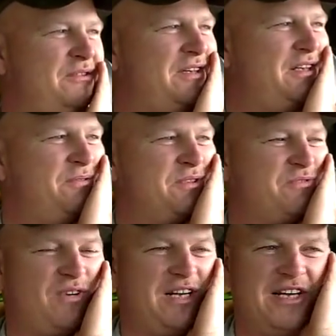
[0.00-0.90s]
he was
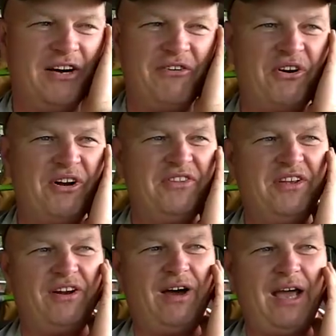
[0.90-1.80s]
right down to earth.
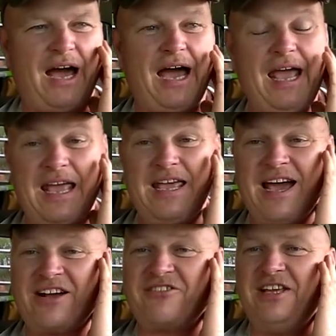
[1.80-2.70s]
He
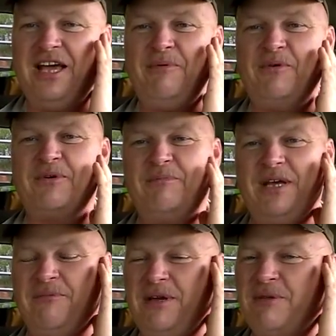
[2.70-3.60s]
actually came over to
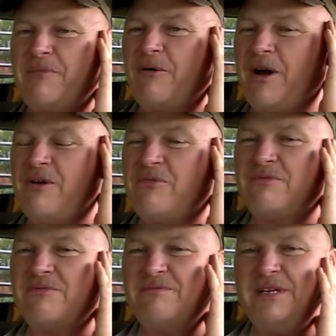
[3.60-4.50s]
me. Me and my wife,
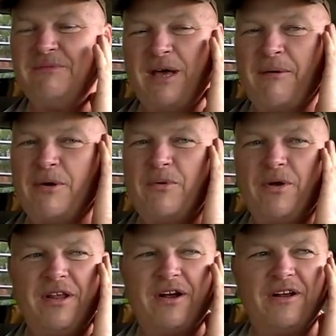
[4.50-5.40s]
me and Mammy were
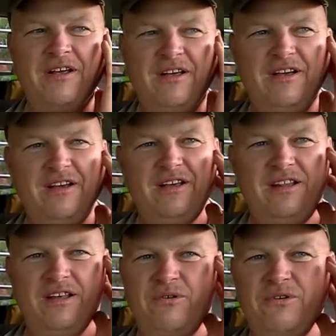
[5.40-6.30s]
in there.
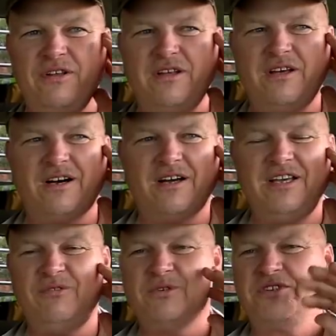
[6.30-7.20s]

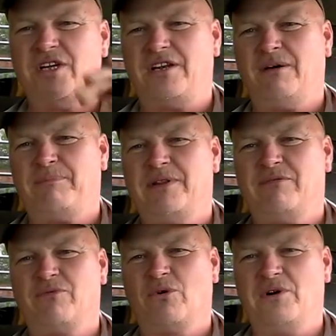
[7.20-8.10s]
He was setting up in the
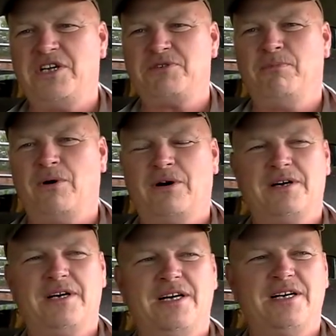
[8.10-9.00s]
4-H barn
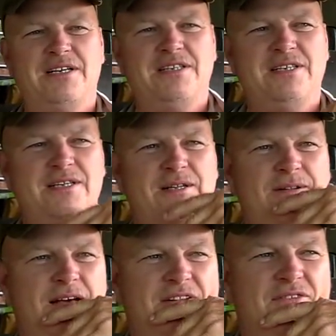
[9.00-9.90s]
there
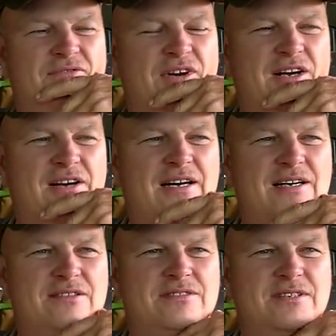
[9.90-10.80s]
at the
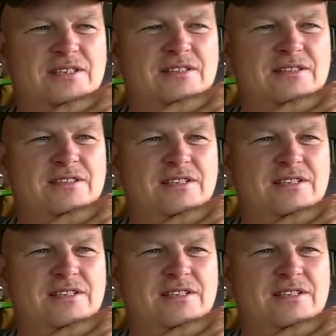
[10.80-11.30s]
fairgrounds, and